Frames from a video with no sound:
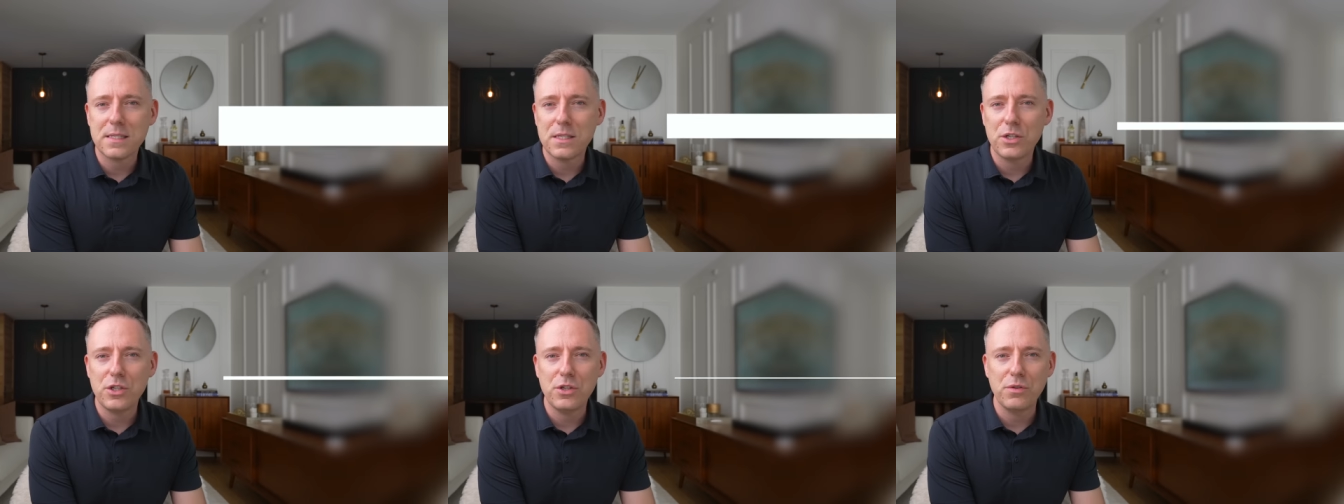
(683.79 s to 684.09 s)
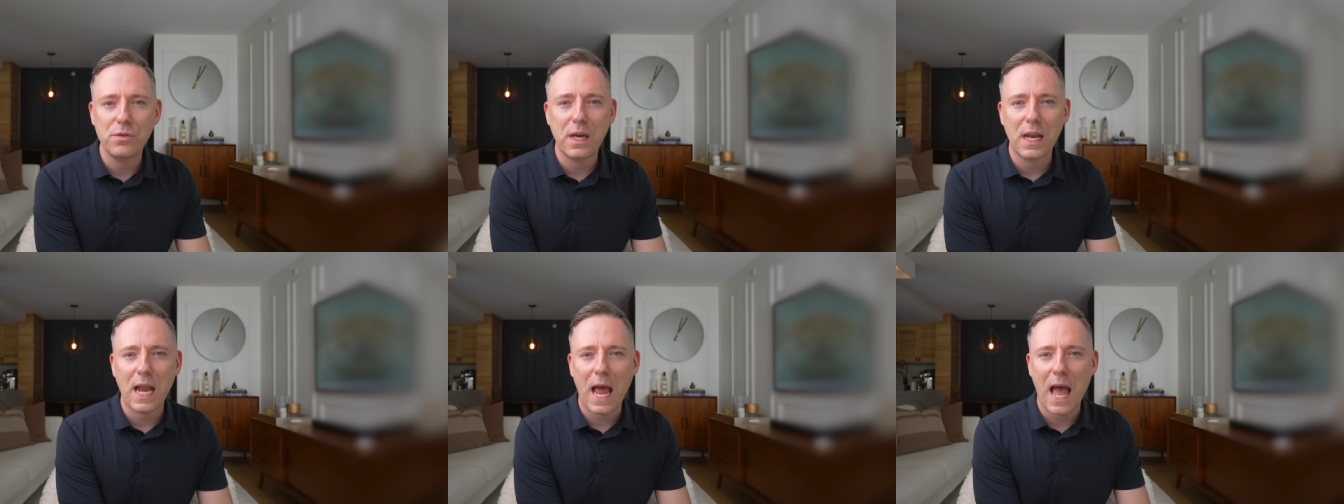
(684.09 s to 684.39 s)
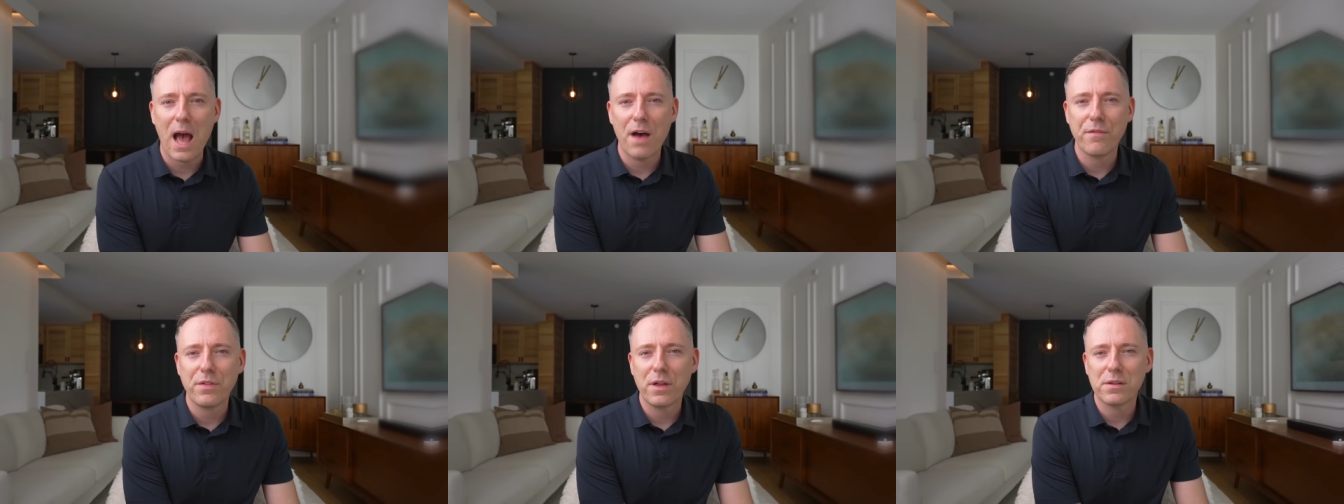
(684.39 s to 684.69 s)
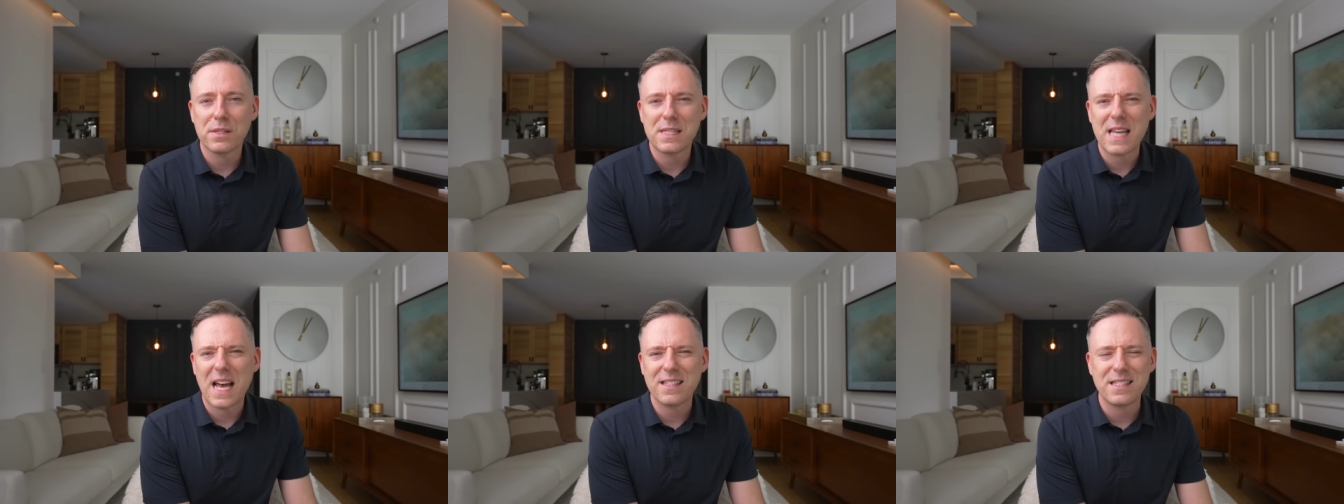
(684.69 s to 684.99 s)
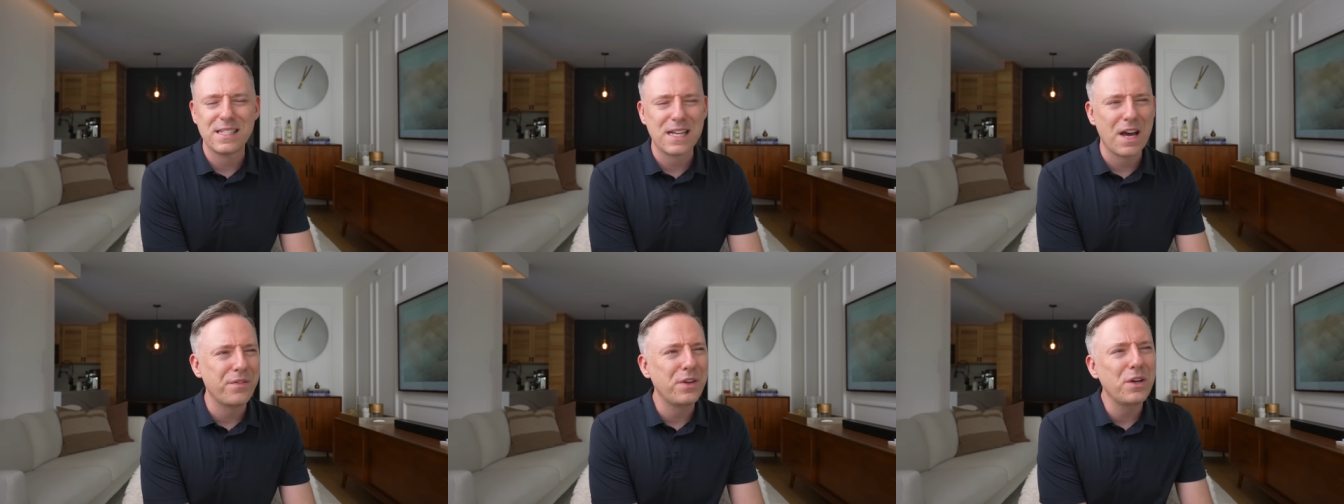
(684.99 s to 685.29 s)
that you can have that, that
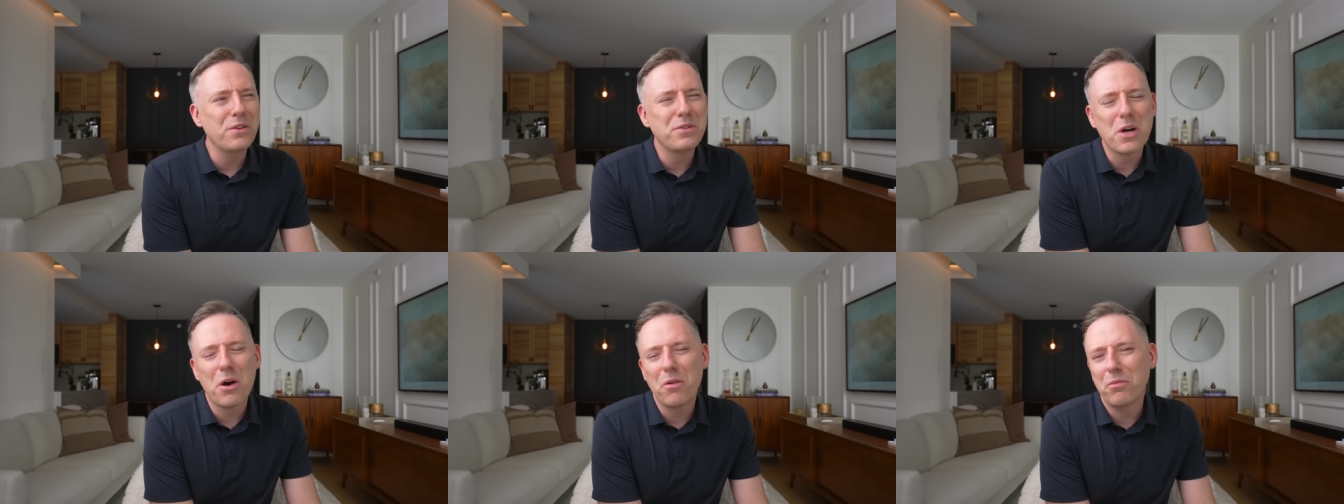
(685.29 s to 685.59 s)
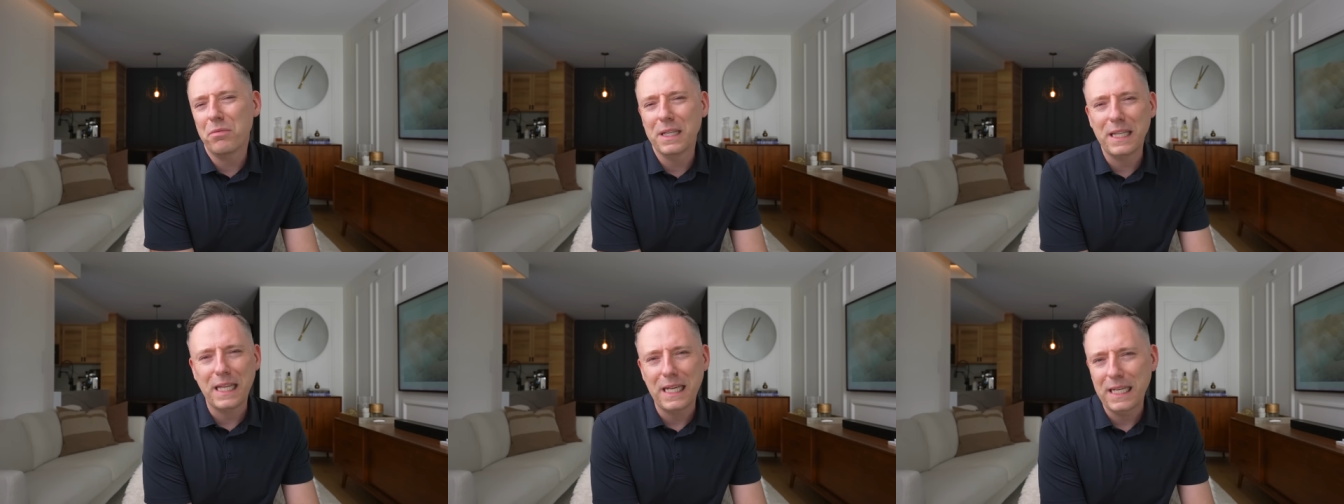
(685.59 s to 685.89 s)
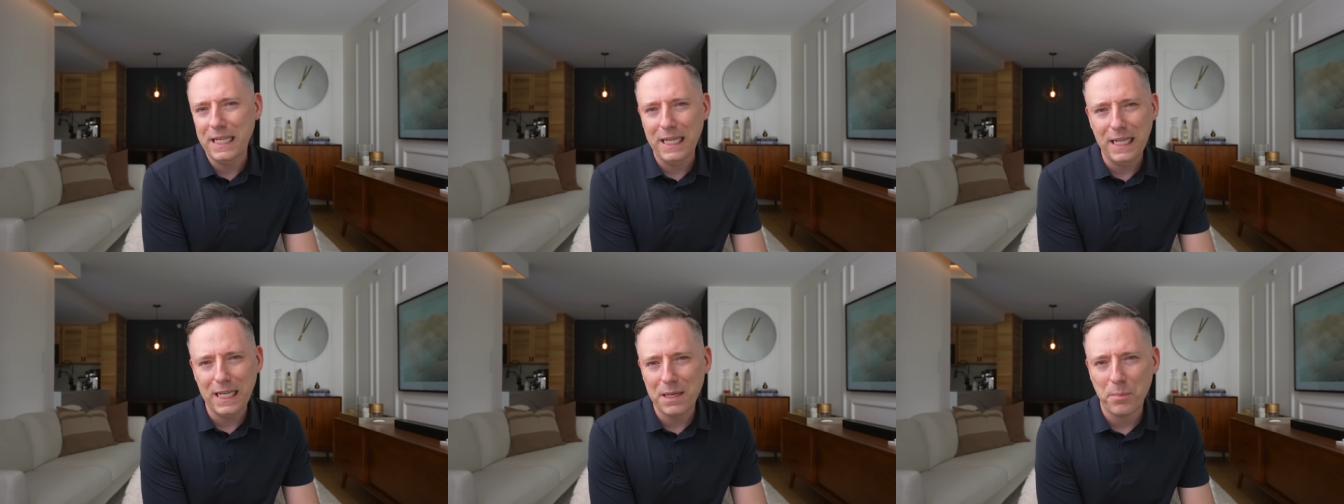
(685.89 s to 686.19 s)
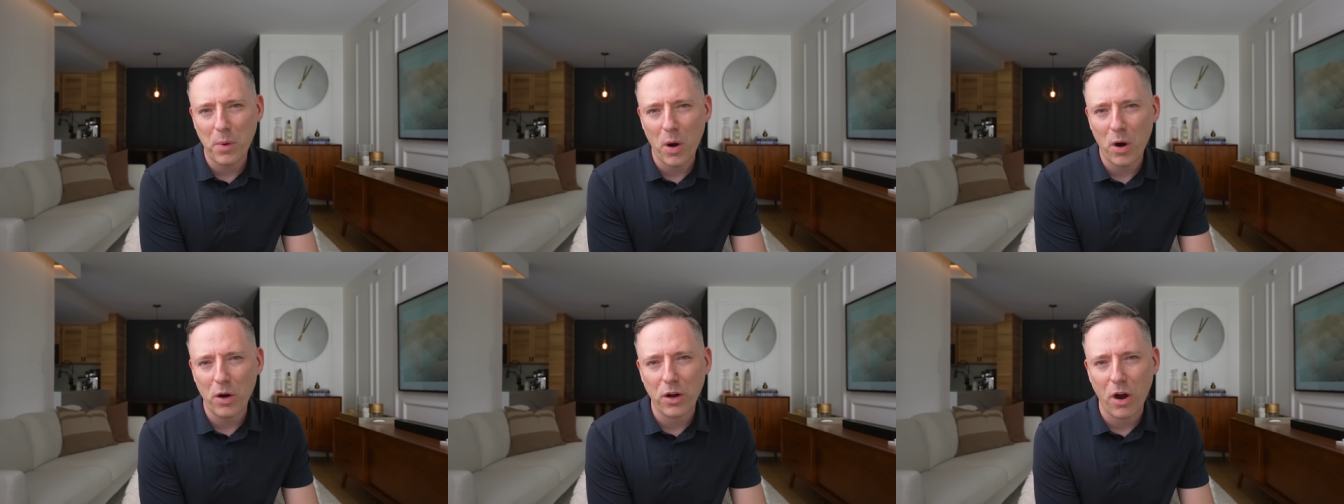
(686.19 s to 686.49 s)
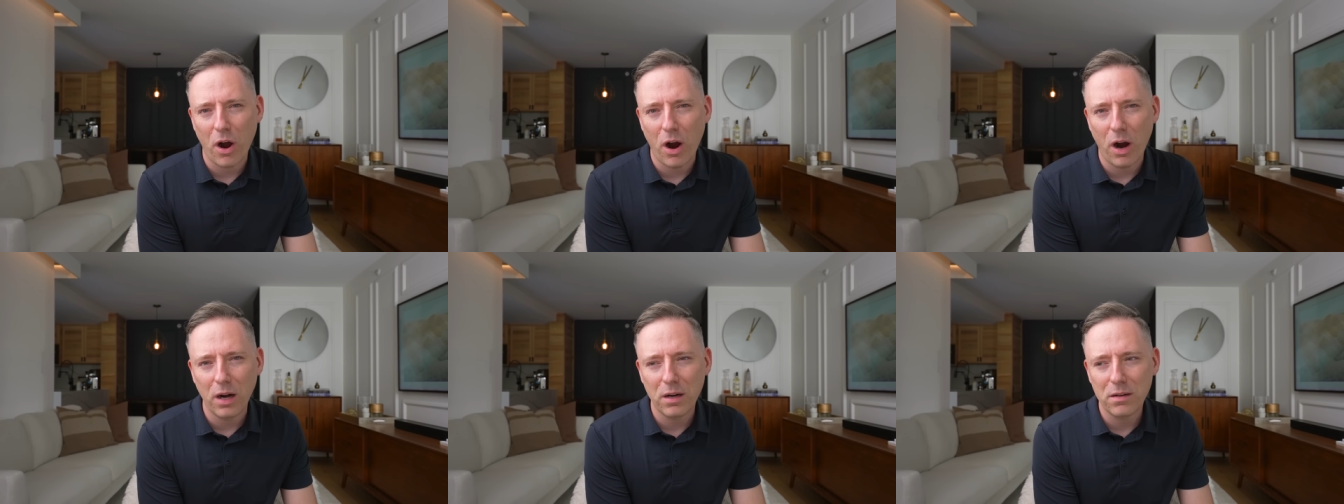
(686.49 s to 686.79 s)
stuff you don't really need a bar
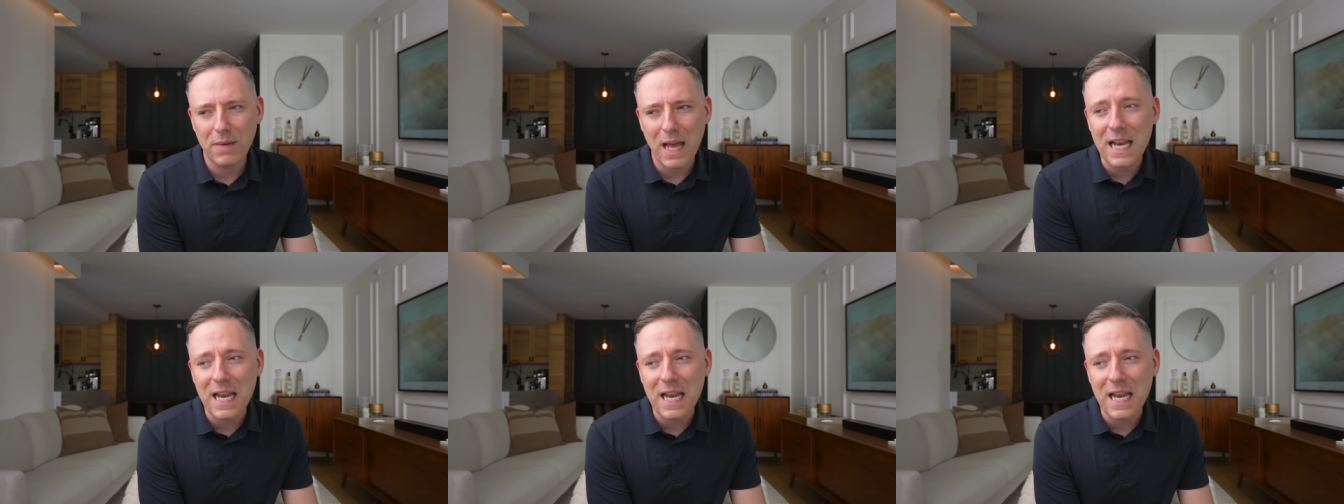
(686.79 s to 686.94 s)
cart